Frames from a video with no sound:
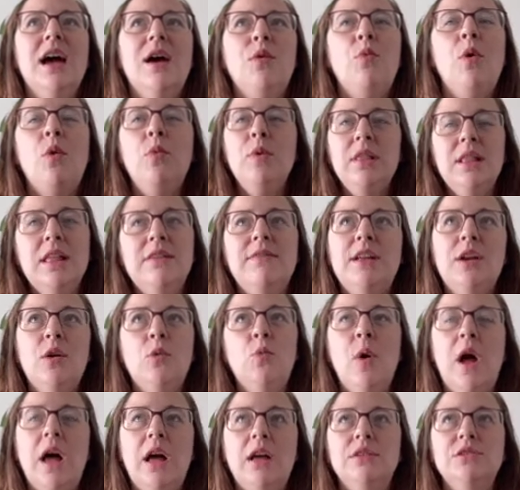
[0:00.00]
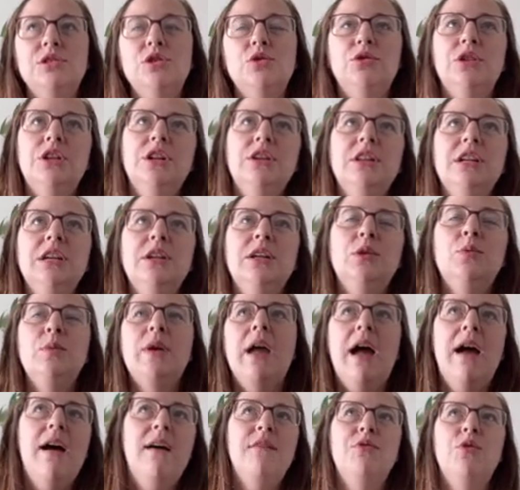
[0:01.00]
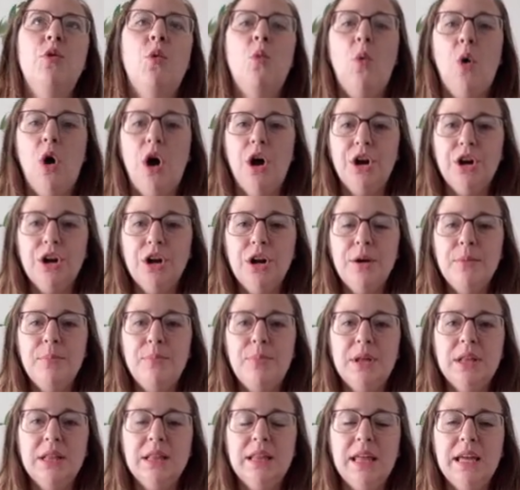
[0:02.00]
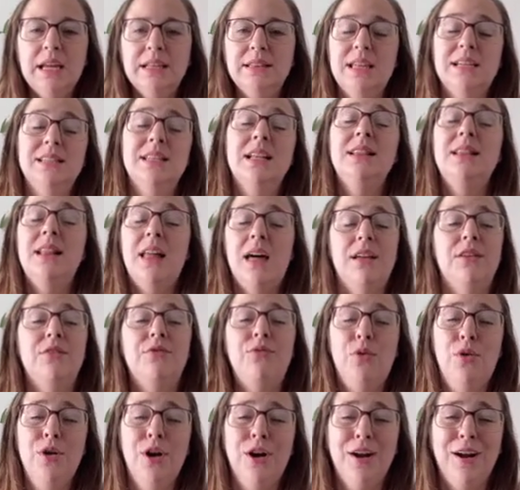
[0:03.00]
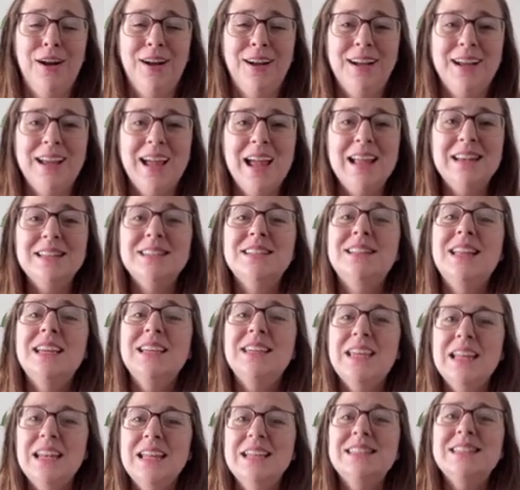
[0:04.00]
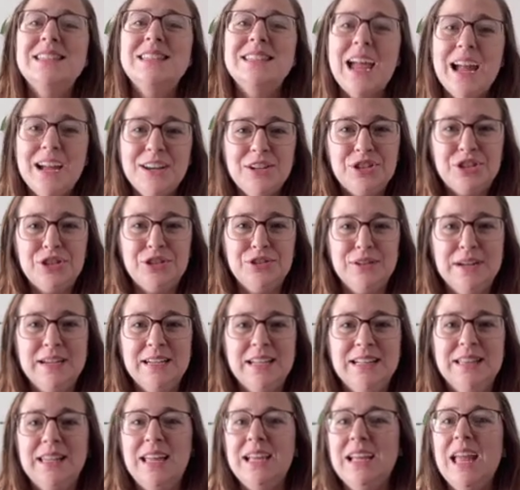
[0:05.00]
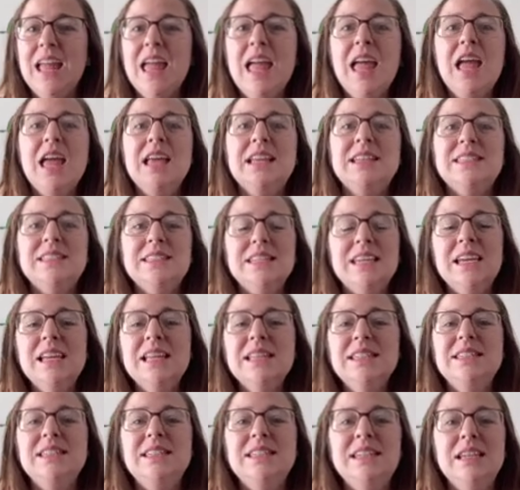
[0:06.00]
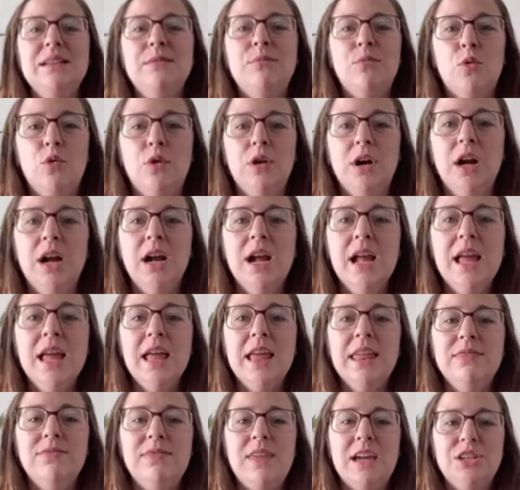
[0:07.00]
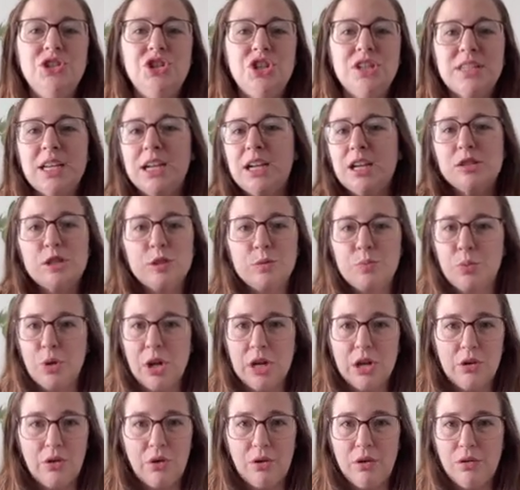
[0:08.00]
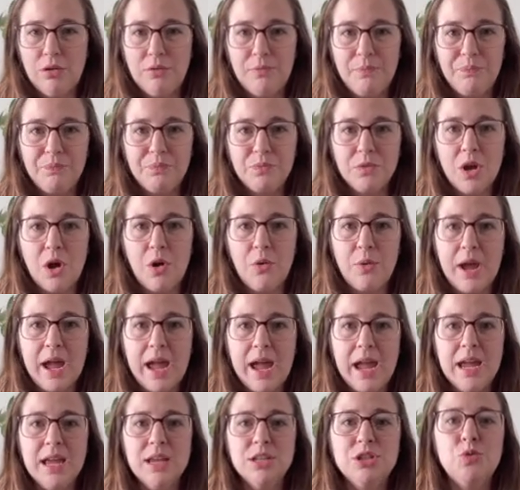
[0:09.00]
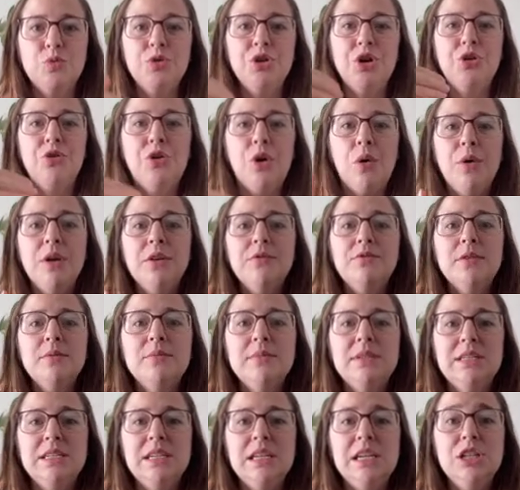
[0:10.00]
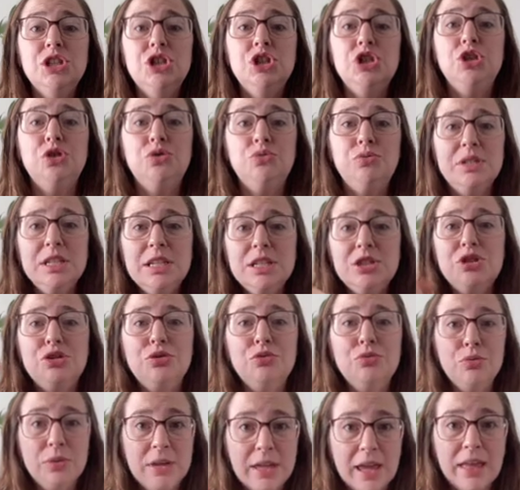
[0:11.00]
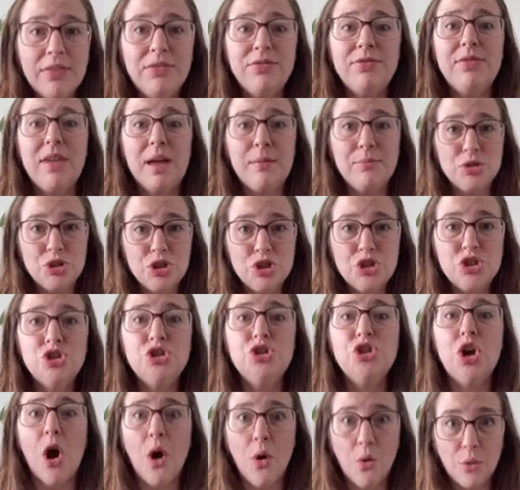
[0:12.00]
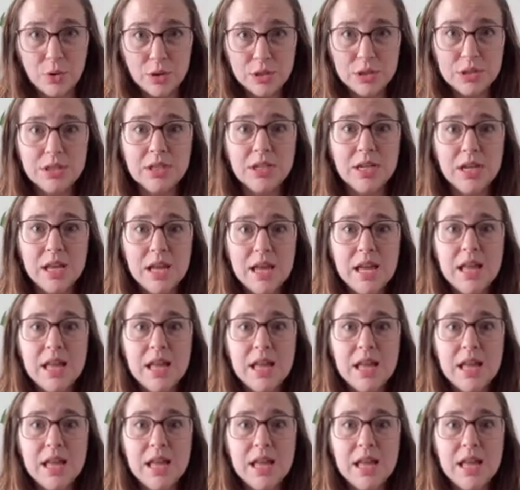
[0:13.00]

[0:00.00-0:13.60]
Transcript: We live on a well, so clearly like we have the water, but like that's a lot of work. And to like get it saturated, like seeds need more than just like a sprinkle. Okay, so when you're growing from seeds, you need to get them soaked.